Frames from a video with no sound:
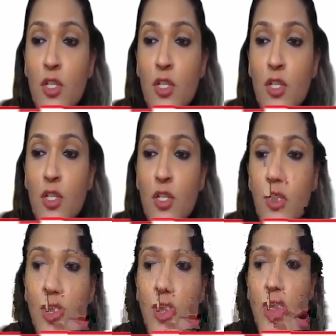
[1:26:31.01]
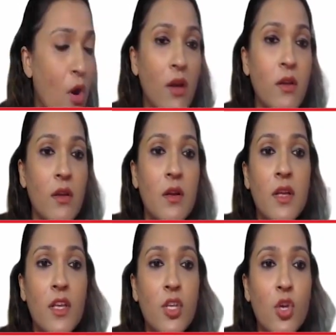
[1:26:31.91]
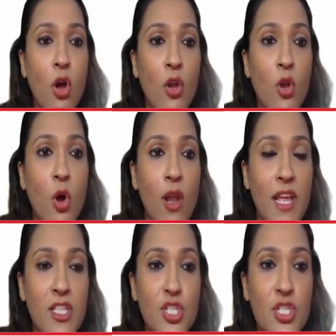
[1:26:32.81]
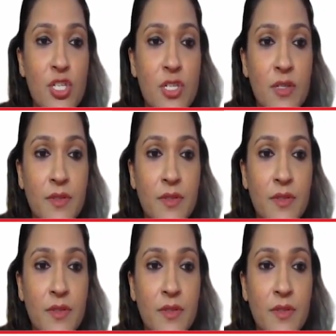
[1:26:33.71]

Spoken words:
to build upon your knowledge.